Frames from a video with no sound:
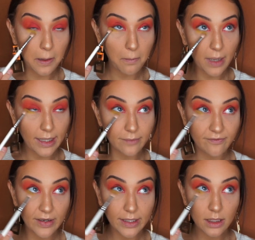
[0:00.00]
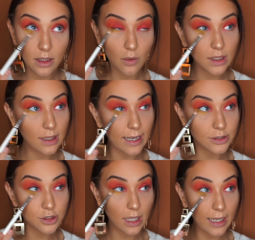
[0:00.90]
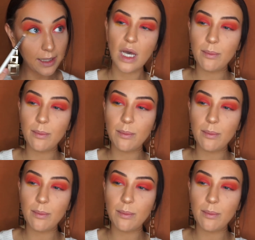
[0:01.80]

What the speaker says: my very lower lash line.